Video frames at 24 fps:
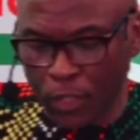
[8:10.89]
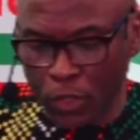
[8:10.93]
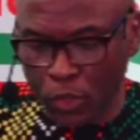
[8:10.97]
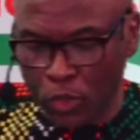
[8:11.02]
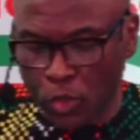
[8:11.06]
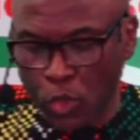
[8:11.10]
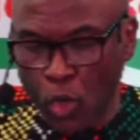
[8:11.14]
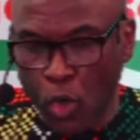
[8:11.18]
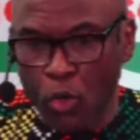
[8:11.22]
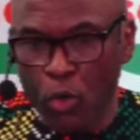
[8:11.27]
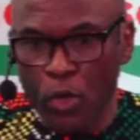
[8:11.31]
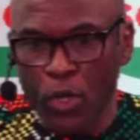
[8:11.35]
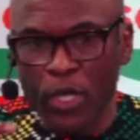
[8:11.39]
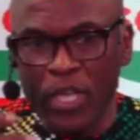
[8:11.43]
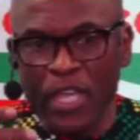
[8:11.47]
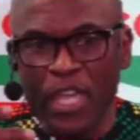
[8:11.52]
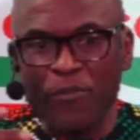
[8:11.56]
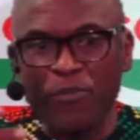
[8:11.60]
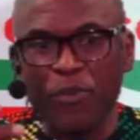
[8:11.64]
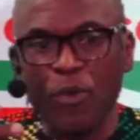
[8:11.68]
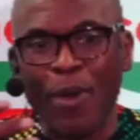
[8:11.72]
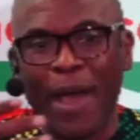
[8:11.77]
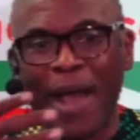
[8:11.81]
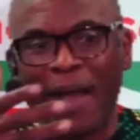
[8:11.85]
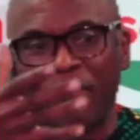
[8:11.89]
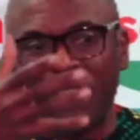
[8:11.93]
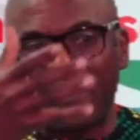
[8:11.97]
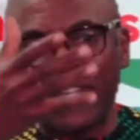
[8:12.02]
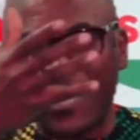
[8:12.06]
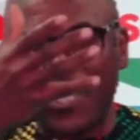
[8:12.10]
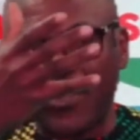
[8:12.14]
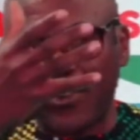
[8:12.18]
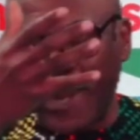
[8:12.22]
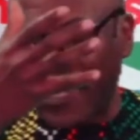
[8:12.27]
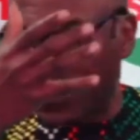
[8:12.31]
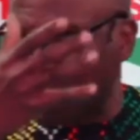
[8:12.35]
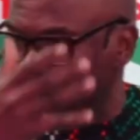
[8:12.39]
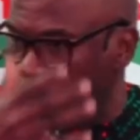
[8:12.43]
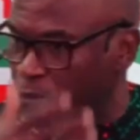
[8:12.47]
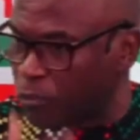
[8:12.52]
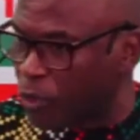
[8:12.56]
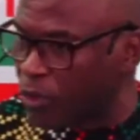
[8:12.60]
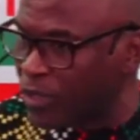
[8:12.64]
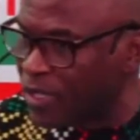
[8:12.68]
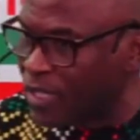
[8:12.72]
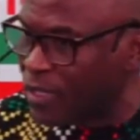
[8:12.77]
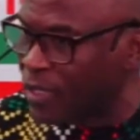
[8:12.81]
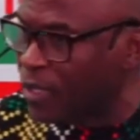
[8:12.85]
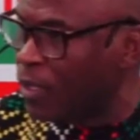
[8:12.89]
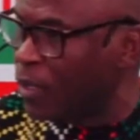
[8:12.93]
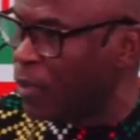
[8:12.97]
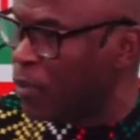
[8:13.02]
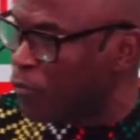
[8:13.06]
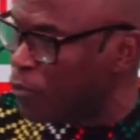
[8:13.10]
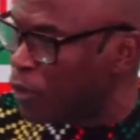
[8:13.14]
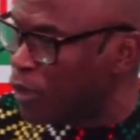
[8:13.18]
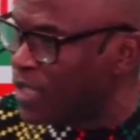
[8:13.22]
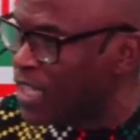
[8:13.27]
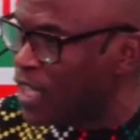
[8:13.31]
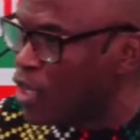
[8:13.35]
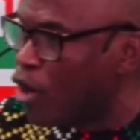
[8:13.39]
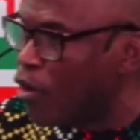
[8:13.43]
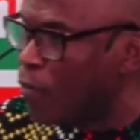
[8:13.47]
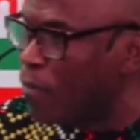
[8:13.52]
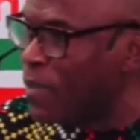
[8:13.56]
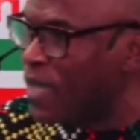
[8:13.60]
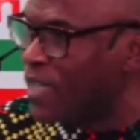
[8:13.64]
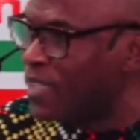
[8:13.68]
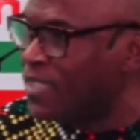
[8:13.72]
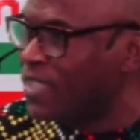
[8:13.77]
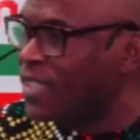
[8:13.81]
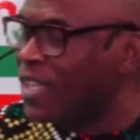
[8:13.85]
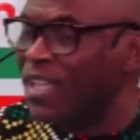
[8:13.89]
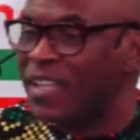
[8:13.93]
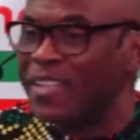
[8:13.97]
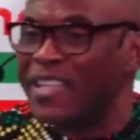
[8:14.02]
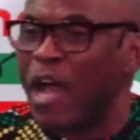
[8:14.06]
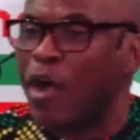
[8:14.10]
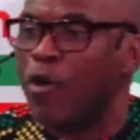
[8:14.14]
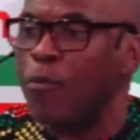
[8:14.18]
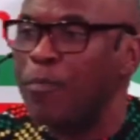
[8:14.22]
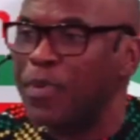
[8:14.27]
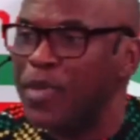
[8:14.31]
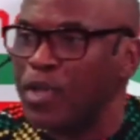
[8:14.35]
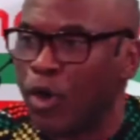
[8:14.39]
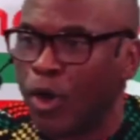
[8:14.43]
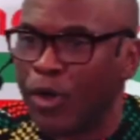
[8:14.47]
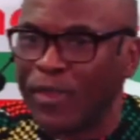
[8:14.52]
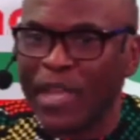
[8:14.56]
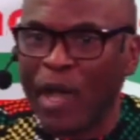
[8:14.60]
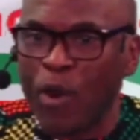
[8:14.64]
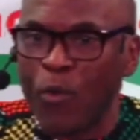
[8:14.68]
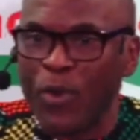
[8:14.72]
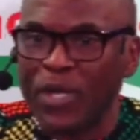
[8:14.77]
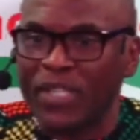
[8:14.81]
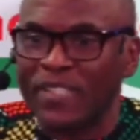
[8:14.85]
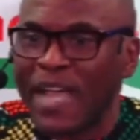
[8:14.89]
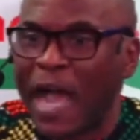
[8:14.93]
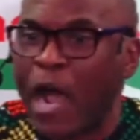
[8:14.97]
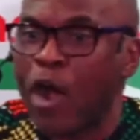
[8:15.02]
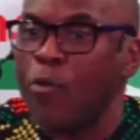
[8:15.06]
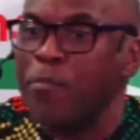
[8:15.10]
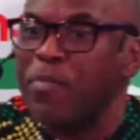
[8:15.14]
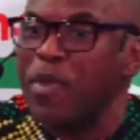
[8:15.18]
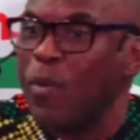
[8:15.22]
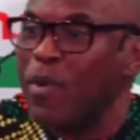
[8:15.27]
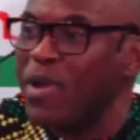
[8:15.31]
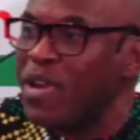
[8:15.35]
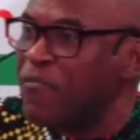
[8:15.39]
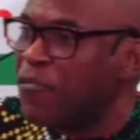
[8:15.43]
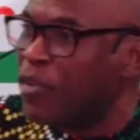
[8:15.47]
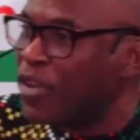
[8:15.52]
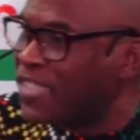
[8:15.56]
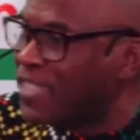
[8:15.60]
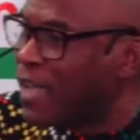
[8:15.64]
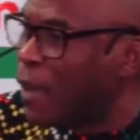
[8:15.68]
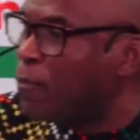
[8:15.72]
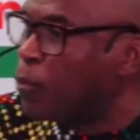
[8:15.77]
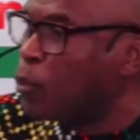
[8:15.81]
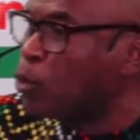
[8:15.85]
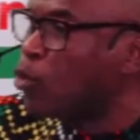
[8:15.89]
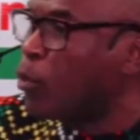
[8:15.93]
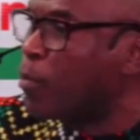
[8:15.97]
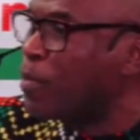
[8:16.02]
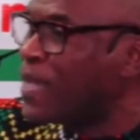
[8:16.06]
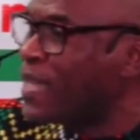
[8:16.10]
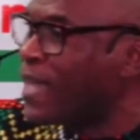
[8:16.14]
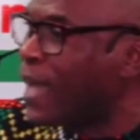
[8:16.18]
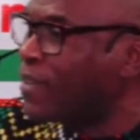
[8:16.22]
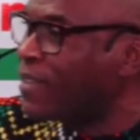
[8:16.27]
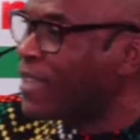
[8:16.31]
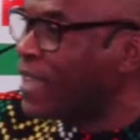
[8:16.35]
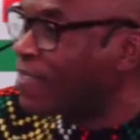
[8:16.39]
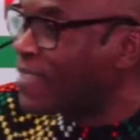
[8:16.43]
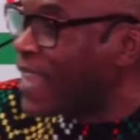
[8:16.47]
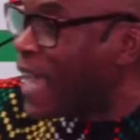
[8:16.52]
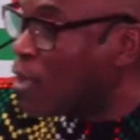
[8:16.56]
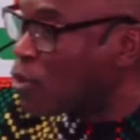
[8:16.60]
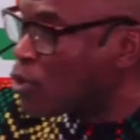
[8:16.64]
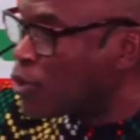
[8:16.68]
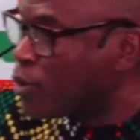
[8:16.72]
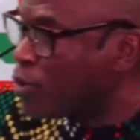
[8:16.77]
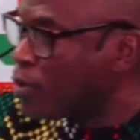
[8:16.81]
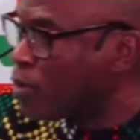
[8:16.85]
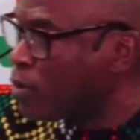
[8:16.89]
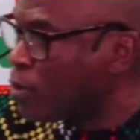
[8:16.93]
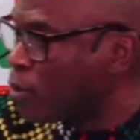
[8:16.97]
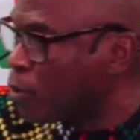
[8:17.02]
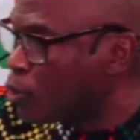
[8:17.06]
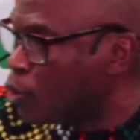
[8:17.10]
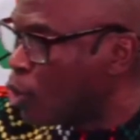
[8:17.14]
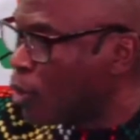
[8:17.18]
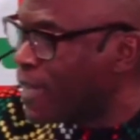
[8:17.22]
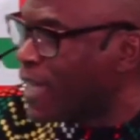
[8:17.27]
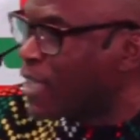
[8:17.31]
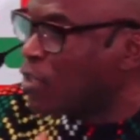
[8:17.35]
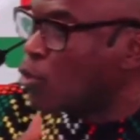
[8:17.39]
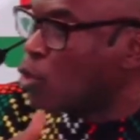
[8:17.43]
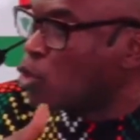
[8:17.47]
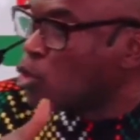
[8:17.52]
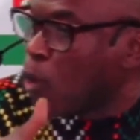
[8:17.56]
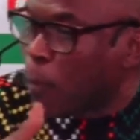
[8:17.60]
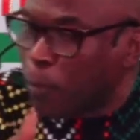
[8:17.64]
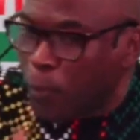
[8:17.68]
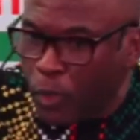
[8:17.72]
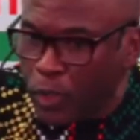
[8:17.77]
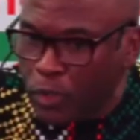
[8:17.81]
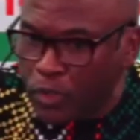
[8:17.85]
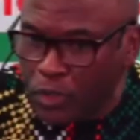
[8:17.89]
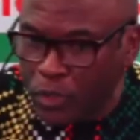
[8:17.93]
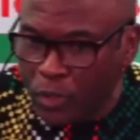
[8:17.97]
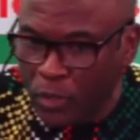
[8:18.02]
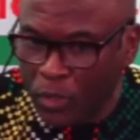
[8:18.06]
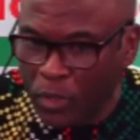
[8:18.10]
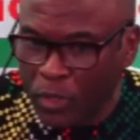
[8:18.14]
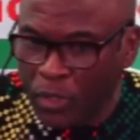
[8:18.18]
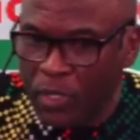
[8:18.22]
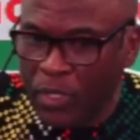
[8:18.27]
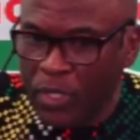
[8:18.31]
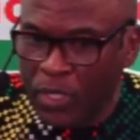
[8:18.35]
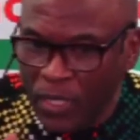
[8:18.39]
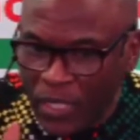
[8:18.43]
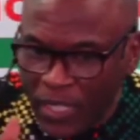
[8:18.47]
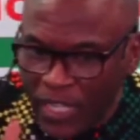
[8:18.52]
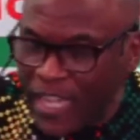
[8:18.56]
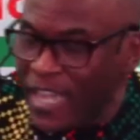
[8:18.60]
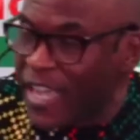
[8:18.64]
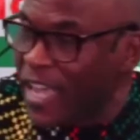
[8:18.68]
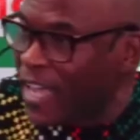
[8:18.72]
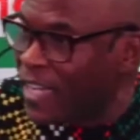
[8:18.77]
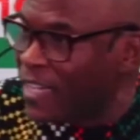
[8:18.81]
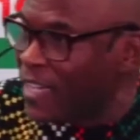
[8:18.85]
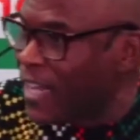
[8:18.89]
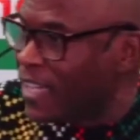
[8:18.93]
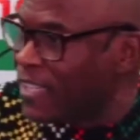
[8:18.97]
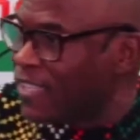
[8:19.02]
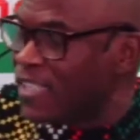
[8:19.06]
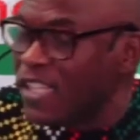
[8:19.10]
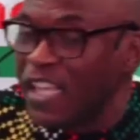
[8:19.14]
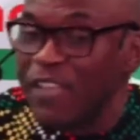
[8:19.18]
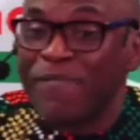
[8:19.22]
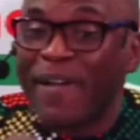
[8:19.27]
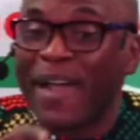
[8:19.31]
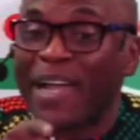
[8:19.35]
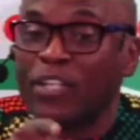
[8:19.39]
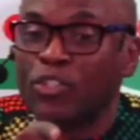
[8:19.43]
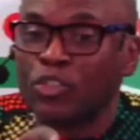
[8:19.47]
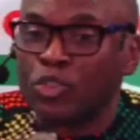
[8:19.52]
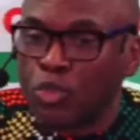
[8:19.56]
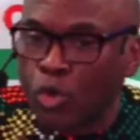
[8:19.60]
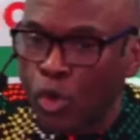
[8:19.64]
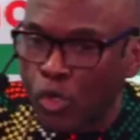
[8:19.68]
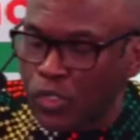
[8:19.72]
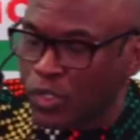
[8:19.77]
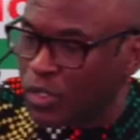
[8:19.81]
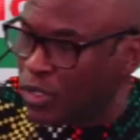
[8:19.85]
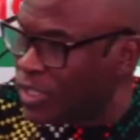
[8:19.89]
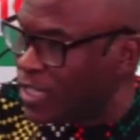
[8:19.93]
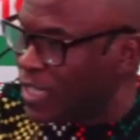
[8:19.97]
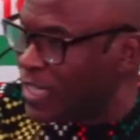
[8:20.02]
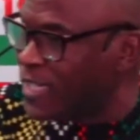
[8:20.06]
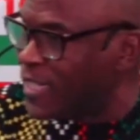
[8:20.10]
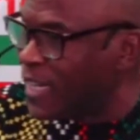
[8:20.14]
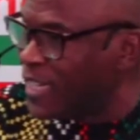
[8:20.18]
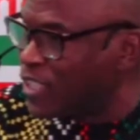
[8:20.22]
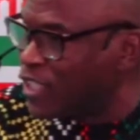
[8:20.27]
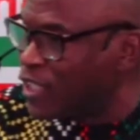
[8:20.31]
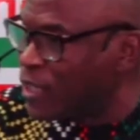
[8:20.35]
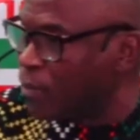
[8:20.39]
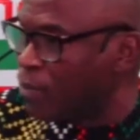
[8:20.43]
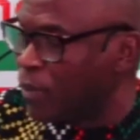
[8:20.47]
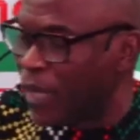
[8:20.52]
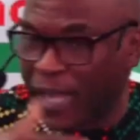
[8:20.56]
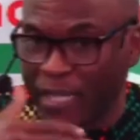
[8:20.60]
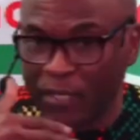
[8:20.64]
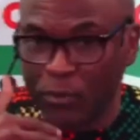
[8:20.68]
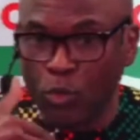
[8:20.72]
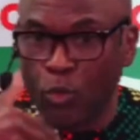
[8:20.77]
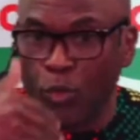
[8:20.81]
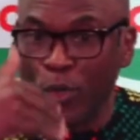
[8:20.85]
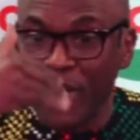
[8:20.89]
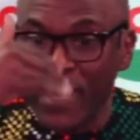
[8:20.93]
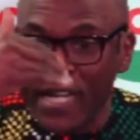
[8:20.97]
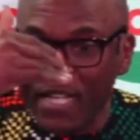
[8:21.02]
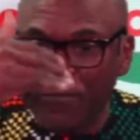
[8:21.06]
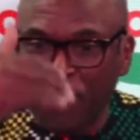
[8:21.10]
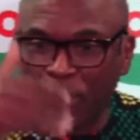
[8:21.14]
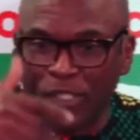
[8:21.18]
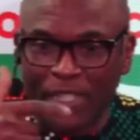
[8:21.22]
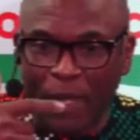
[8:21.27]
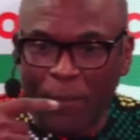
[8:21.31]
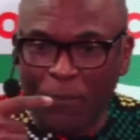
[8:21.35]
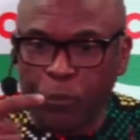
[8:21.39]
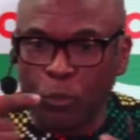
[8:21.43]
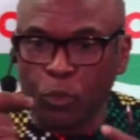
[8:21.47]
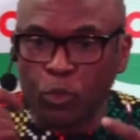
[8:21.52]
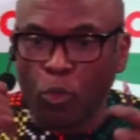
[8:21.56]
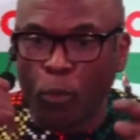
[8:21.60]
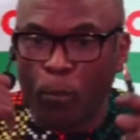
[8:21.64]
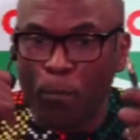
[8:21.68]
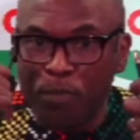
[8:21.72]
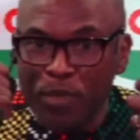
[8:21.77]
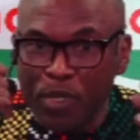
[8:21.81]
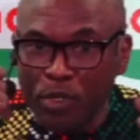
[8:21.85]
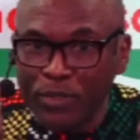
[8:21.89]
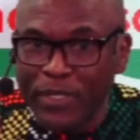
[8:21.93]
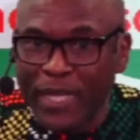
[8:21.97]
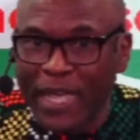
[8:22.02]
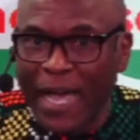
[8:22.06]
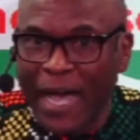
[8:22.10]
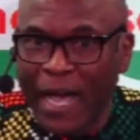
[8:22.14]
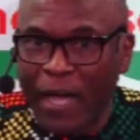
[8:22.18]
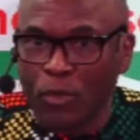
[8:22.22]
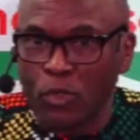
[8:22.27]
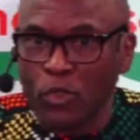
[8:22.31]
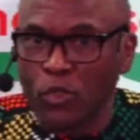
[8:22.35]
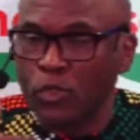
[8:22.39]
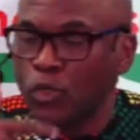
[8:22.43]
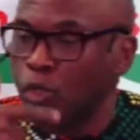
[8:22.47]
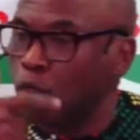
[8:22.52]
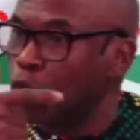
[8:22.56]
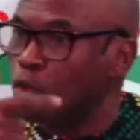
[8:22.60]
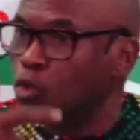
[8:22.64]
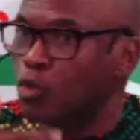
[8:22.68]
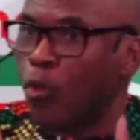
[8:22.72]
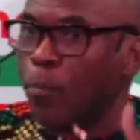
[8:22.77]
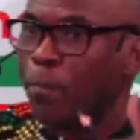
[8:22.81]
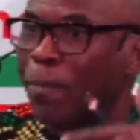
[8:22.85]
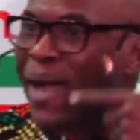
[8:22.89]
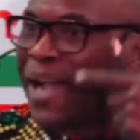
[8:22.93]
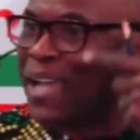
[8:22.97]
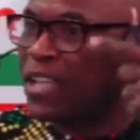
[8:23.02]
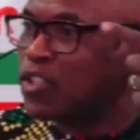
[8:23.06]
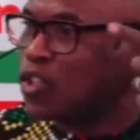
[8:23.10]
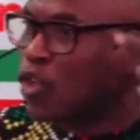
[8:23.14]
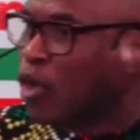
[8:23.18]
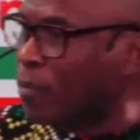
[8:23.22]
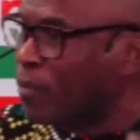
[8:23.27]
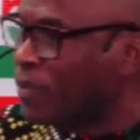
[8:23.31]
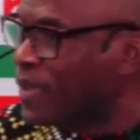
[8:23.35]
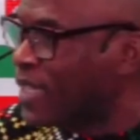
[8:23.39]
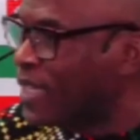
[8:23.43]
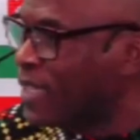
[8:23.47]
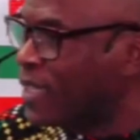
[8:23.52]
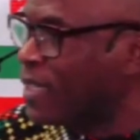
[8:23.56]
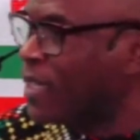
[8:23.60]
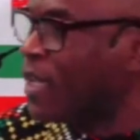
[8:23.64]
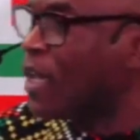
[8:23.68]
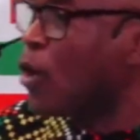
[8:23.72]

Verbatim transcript: So if you have the grant from the from the government, there will be other ways. I will be willing, for example, to bring out a thousand dollars to support ANS if I trust the leadership and we need, for example, to build a house, to buy something,